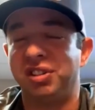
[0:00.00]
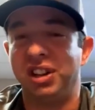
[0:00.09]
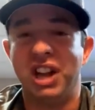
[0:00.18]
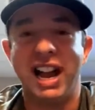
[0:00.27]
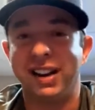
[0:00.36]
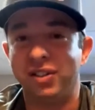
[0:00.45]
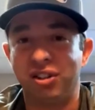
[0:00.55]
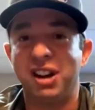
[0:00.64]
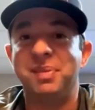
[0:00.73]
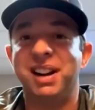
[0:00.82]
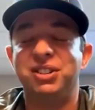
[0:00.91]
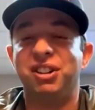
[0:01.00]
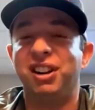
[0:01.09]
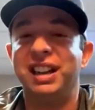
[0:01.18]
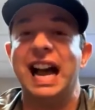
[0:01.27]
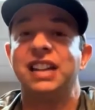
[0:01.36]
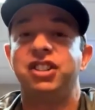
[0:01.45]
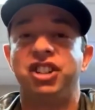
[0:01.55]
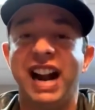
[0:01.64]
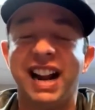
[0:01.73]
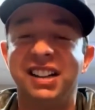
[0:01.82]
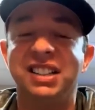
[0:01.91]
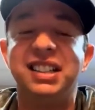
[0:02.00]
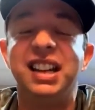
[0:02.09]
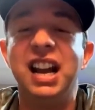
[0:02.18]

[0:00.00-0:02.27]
line of treatment or a last chance.